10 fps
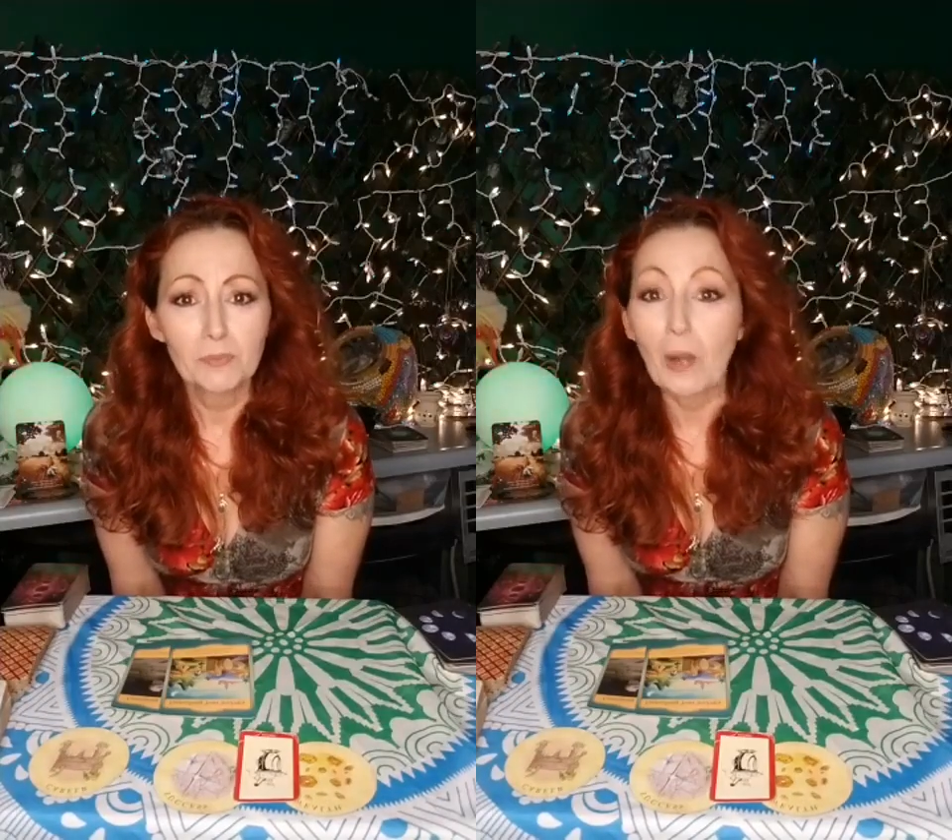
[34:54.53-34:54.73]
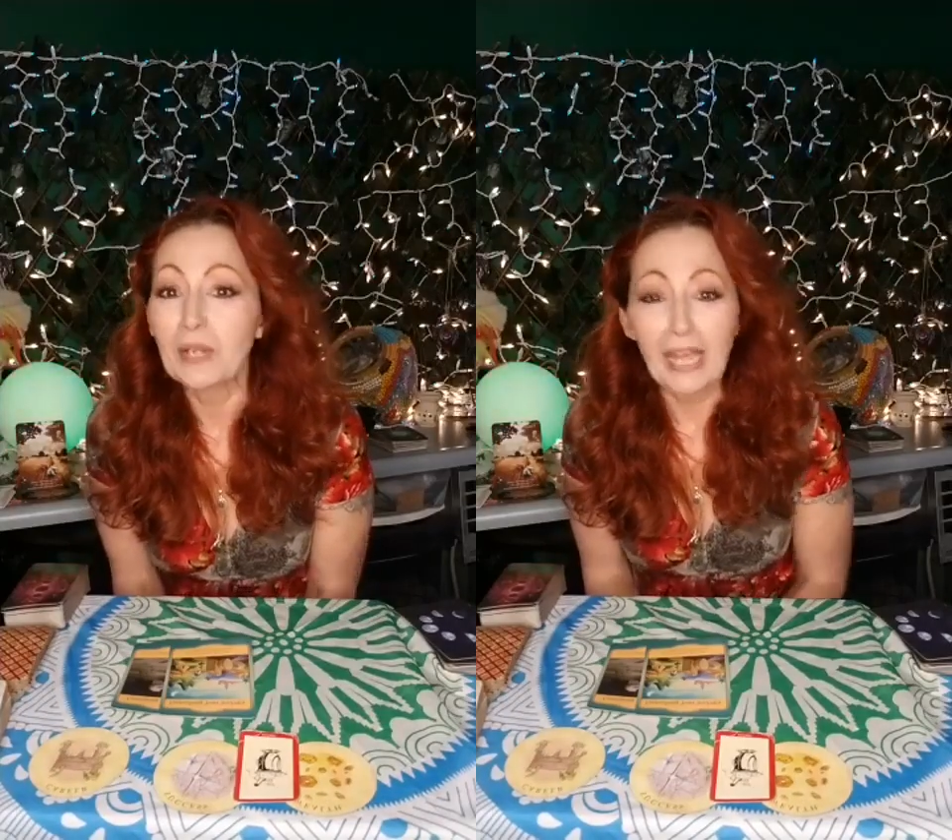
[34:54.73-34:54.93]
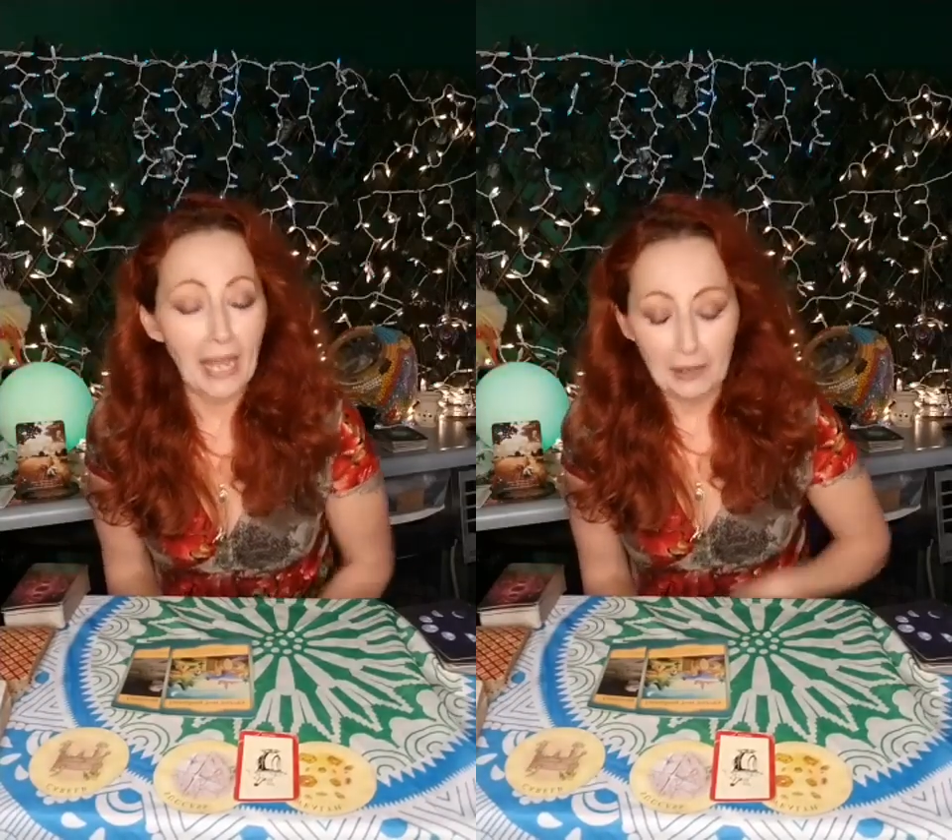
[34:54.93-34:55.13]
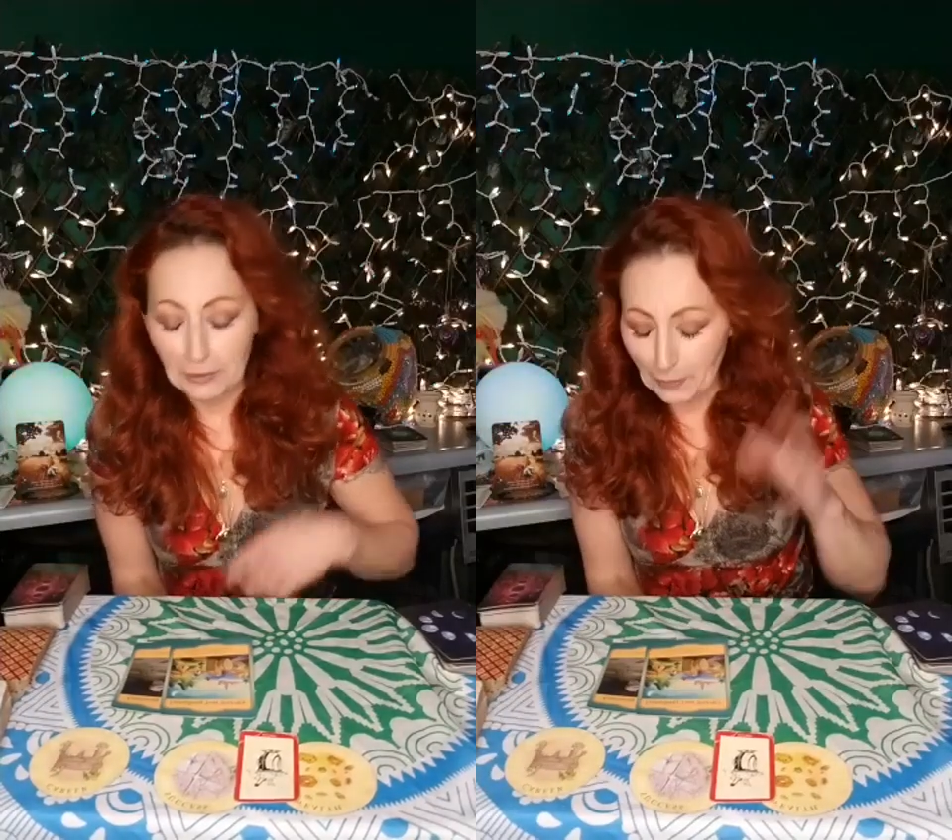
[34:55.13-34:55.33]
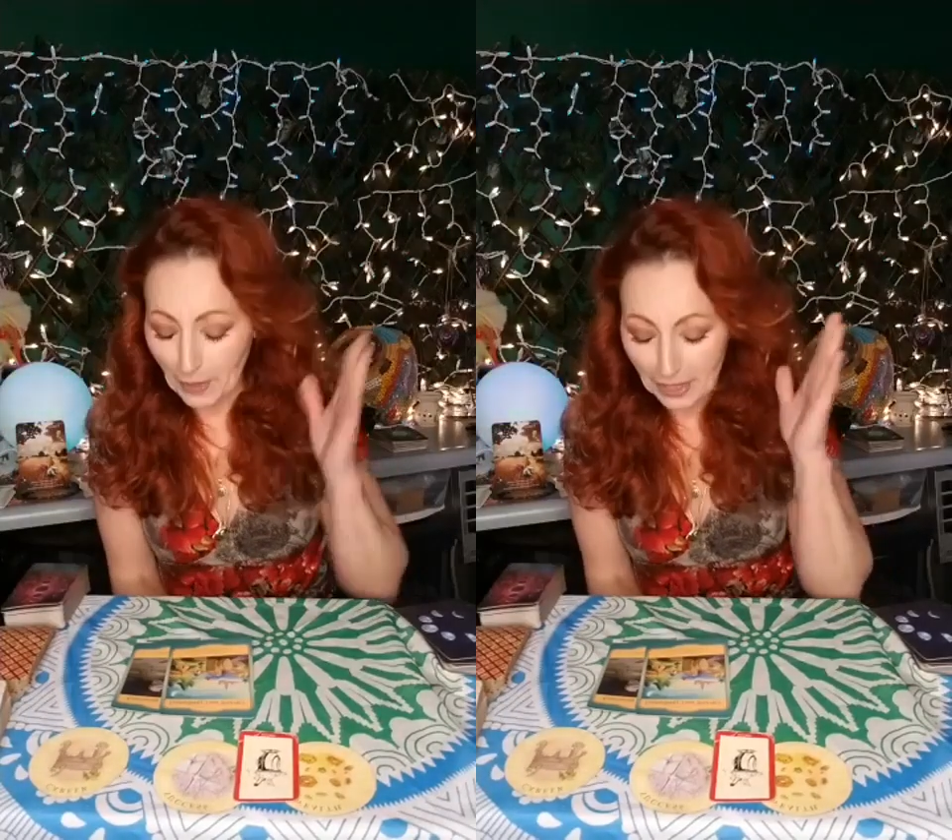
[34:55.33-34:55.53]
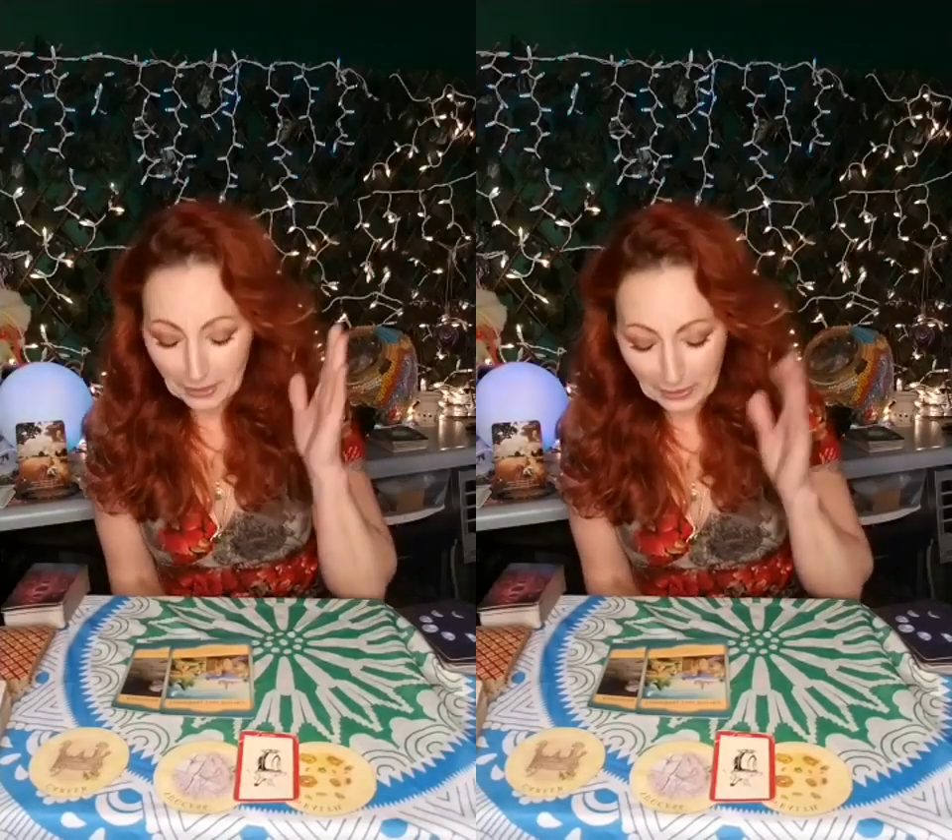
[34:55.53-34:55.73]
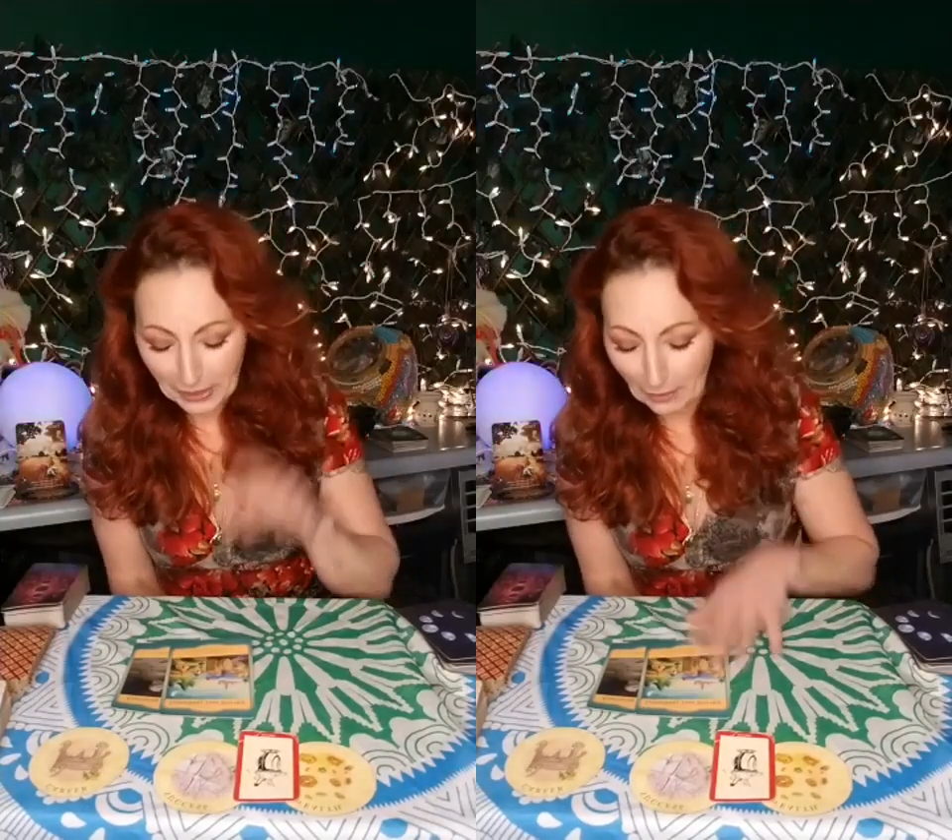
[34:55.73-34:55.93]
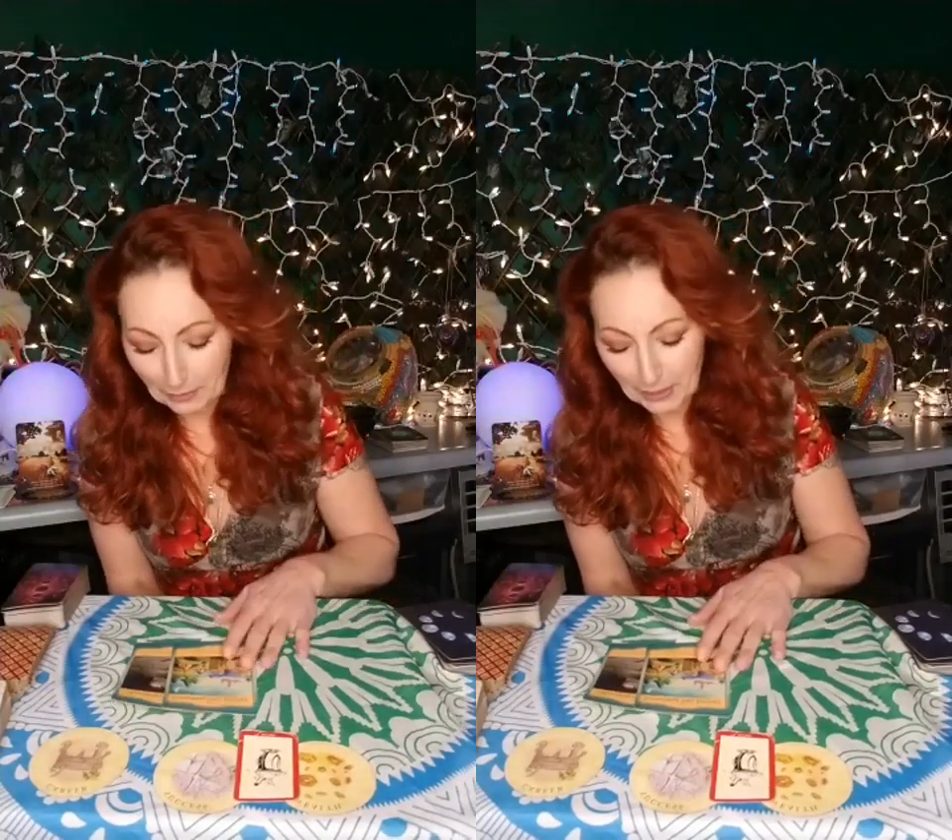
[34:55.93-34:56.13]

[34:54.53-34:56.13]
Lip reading: Okay, I don't know why I heard that one,